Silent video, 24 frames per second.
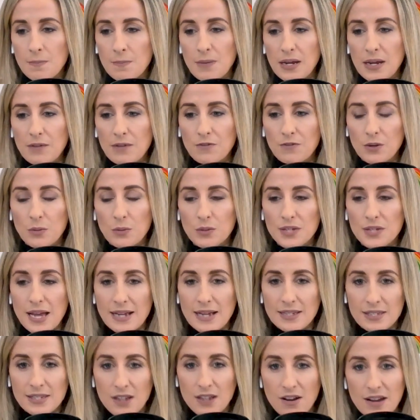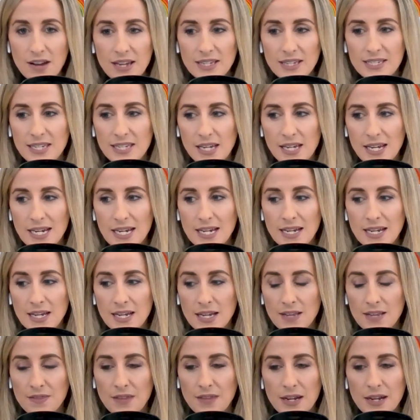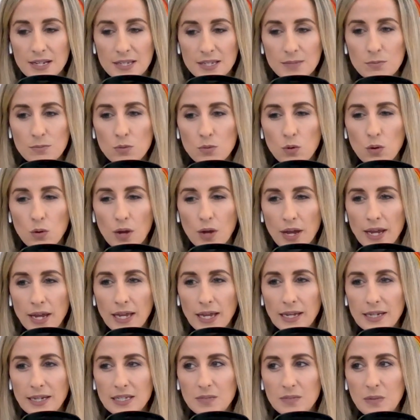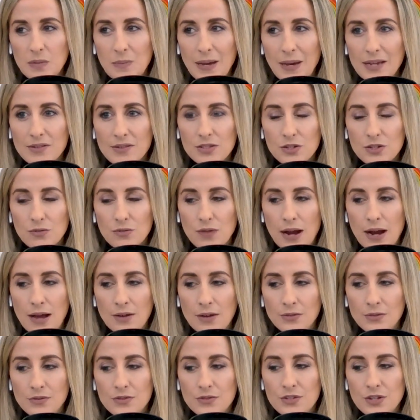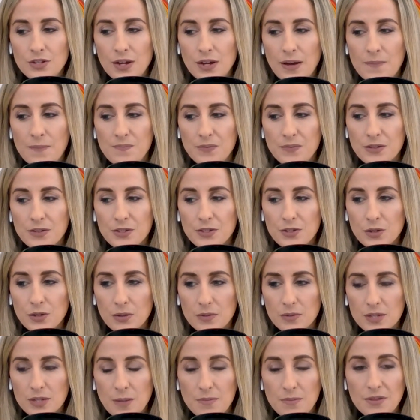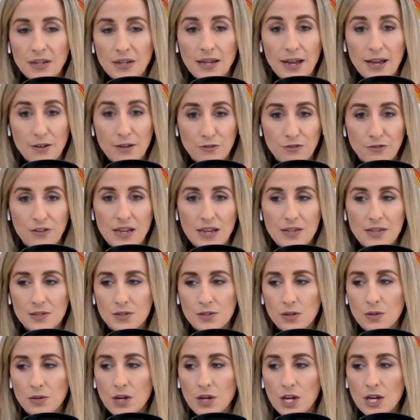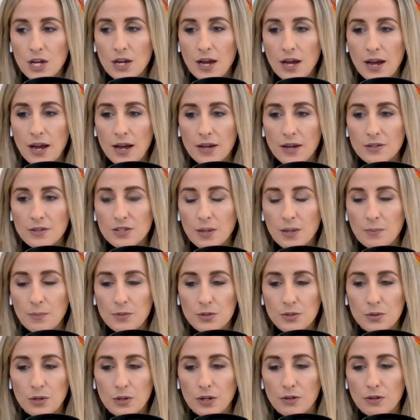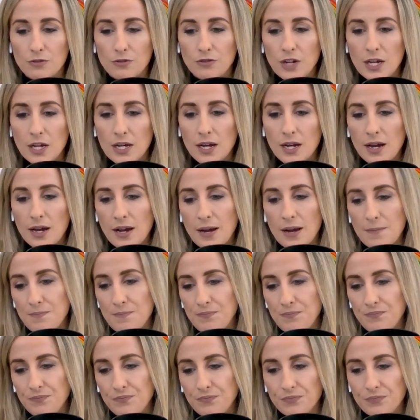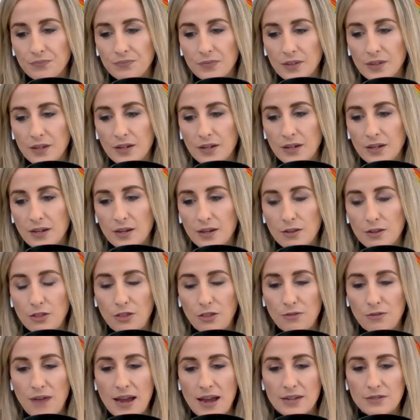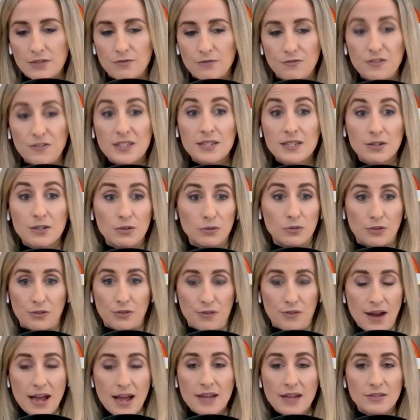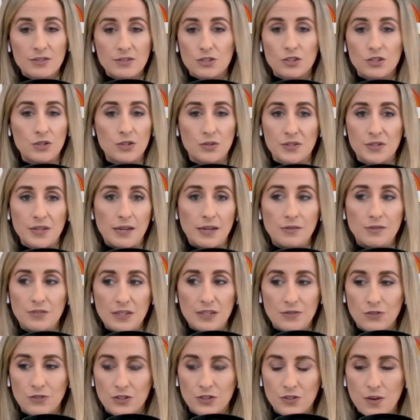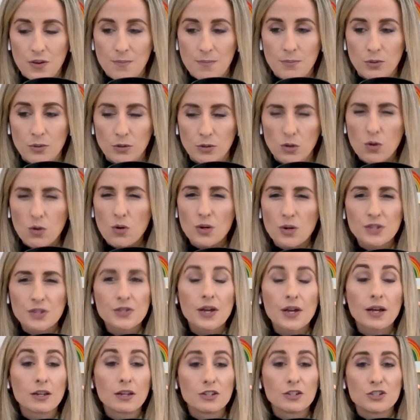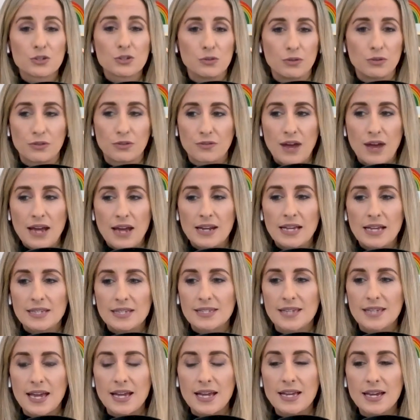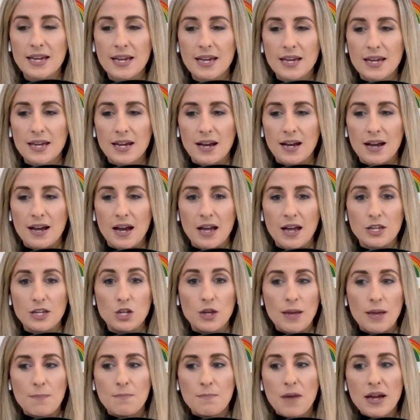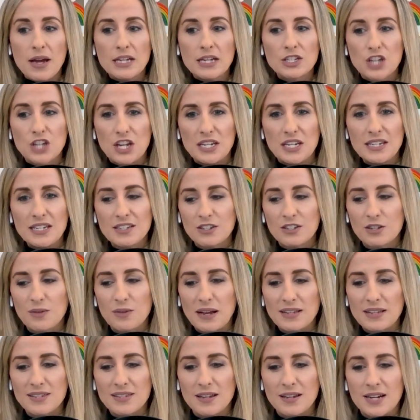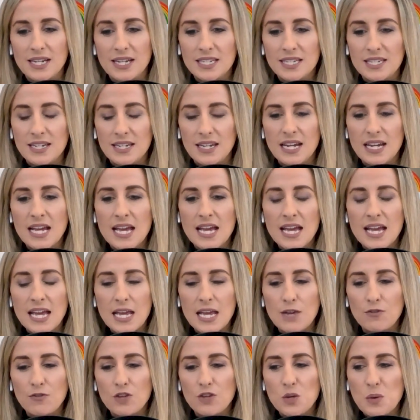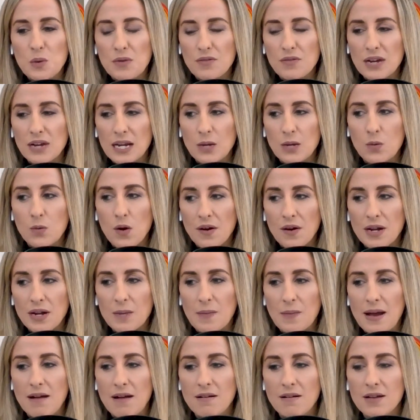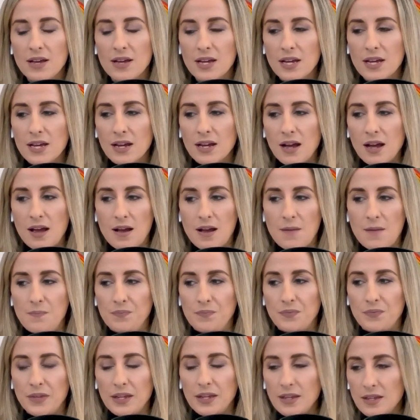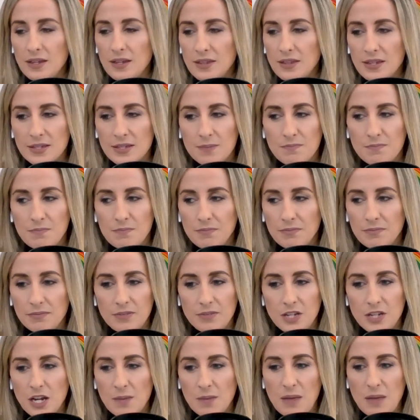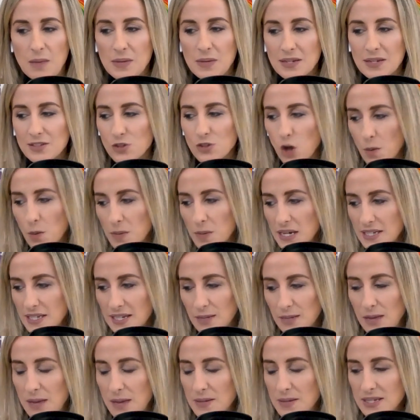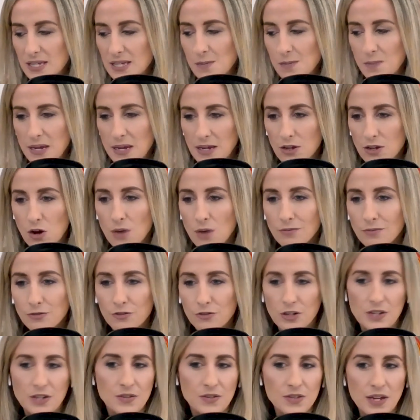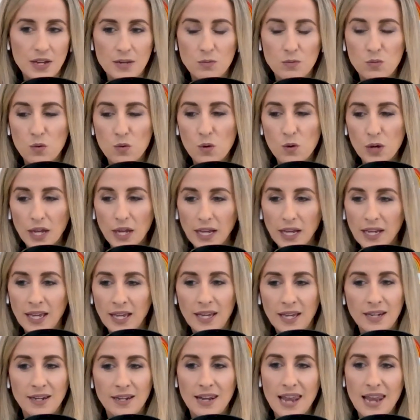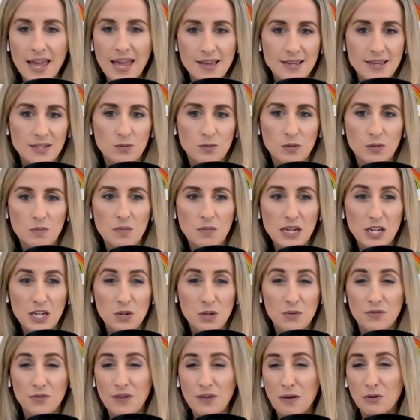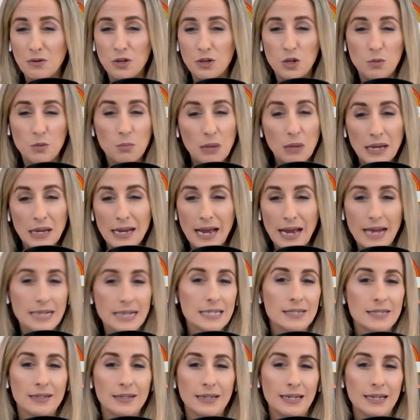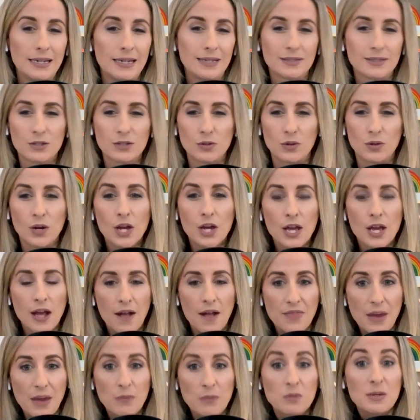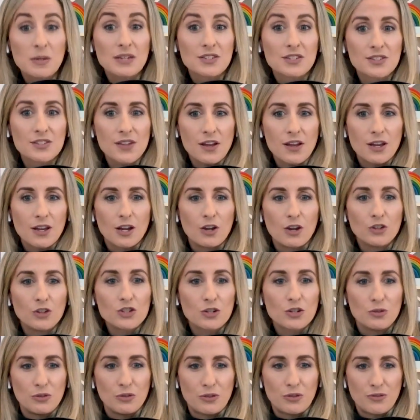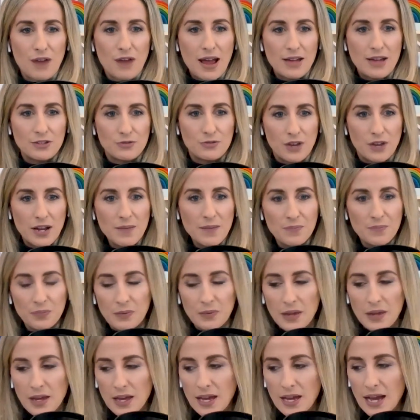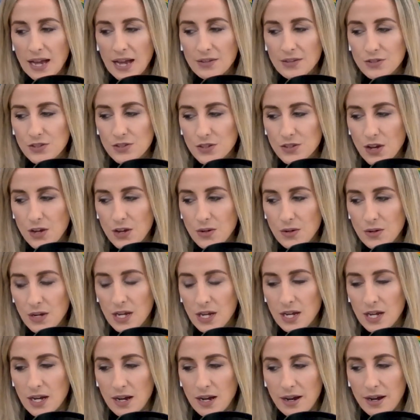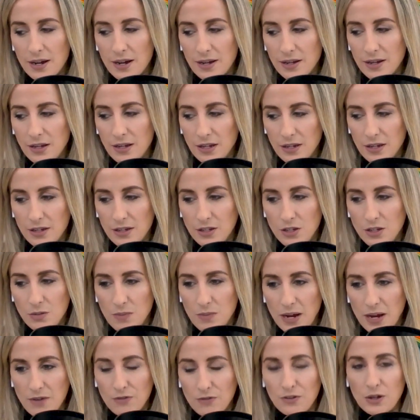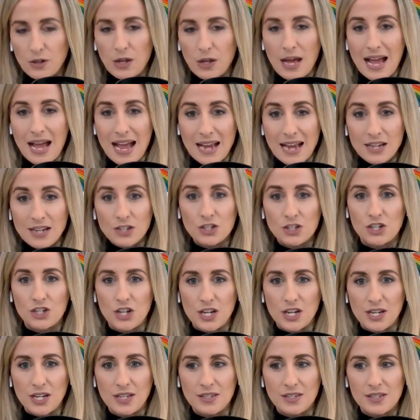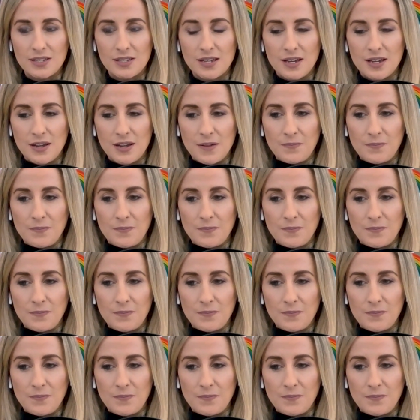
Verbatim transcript: But if it was anxiety, then it's more likely to be based around um, sort of something like fear. So uh, some sort of um, a threat, physical threat to your safety, for example, or a psychological threat. Let's say uh, you, it might turn into anxiety if you were really worried about um, this. You know, maybe it's not a meeting, maybe it's a big conference, and walking in late would mean you felt humiliated, or and that would be a psychological threat, right? And so uh, you might feel anxious.